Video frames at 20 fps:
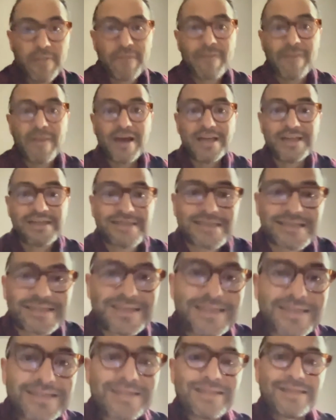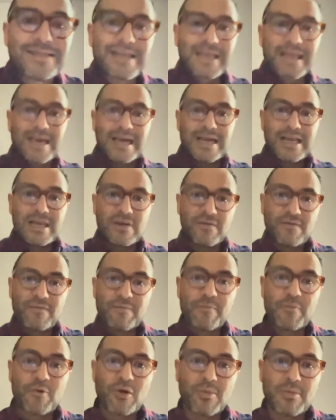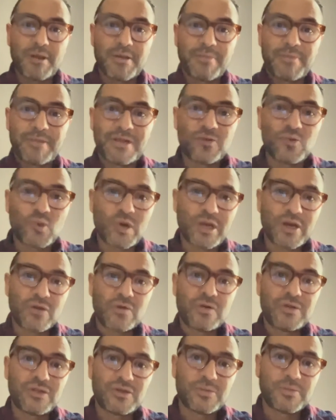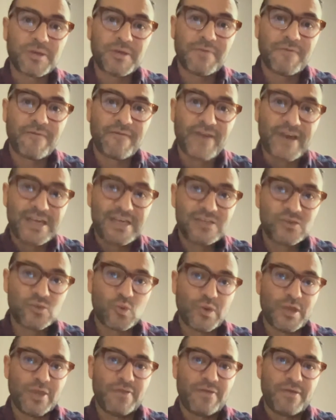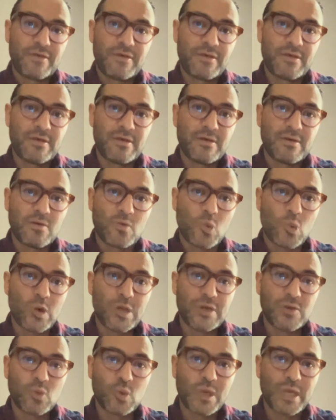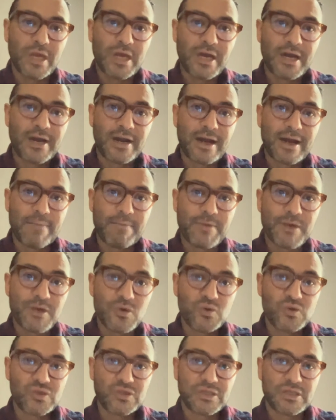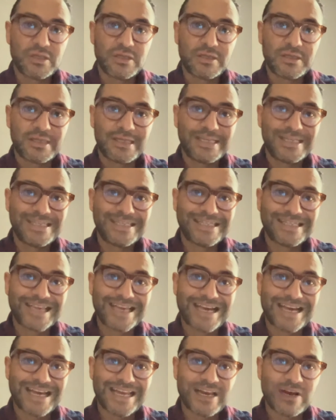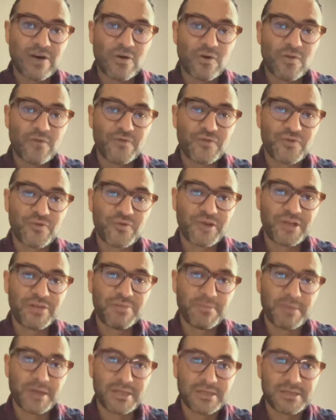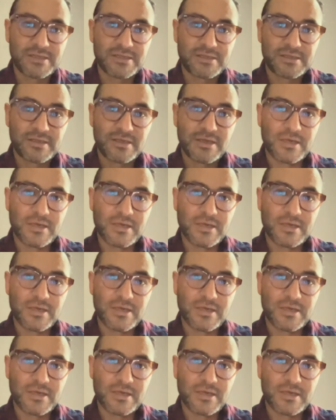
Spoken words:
that's the kind of problem that we are going to be faced with when we are abusing these kind of treatments.